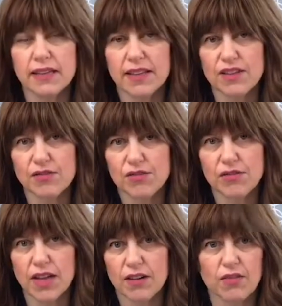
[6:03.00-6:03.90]
that you do
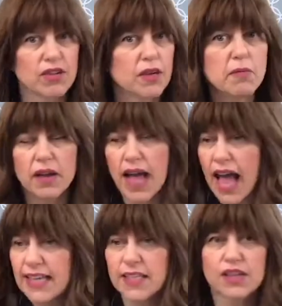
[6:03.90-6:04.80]
that or
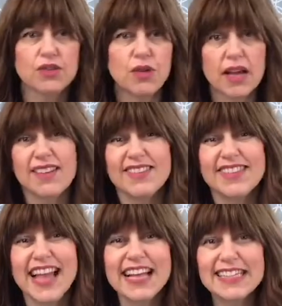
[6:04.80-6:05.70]
asking you.
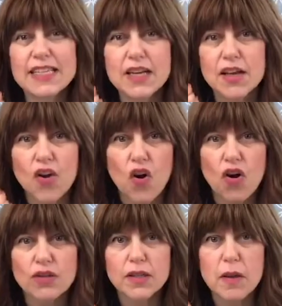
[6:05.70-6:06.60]
That's
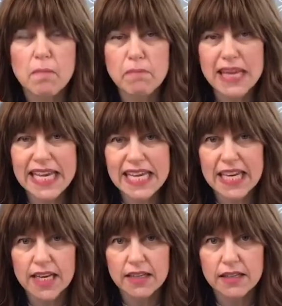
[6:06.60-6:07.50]
called
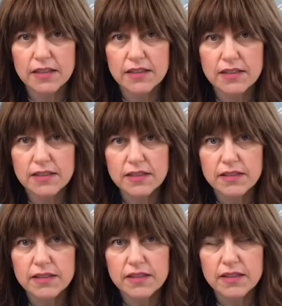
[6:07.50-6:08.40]
mean.
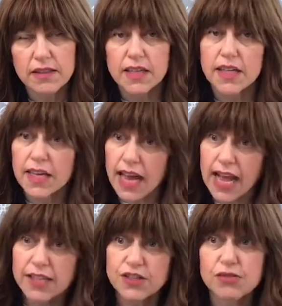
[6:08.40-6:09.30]
He mm-hmm. can
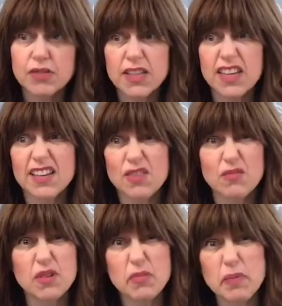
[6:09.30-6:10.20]
ask you and say, you know,
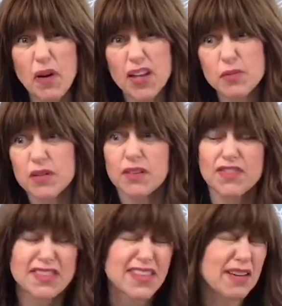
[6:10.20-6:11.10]
would it be possible? And if
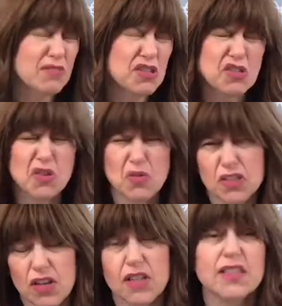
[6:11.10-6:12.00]
you said, I'm just so
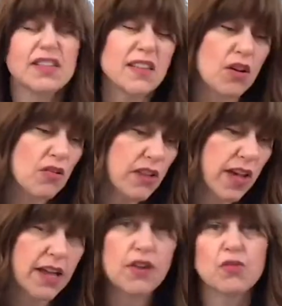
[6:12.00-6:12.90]
exhausted, you know,
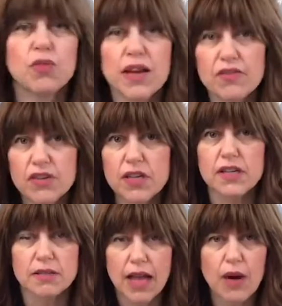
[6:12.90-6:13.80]
okay, or whatever it
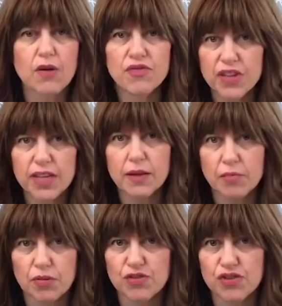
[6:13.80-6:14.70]
is, however he
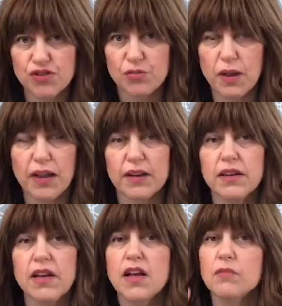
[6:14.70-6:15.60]
approaches you about it.
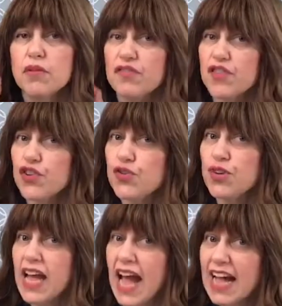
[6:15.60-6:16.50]
But for you
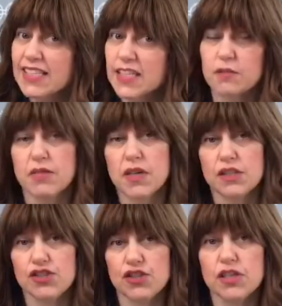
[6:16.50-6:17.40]
to ask him,
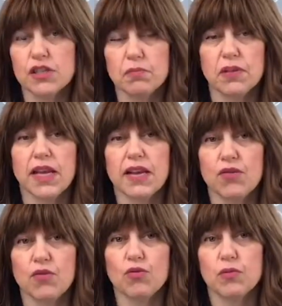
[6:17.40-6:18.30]
it's just plain
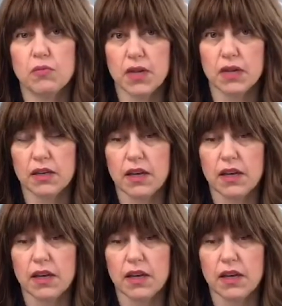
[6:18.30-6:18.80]
old mean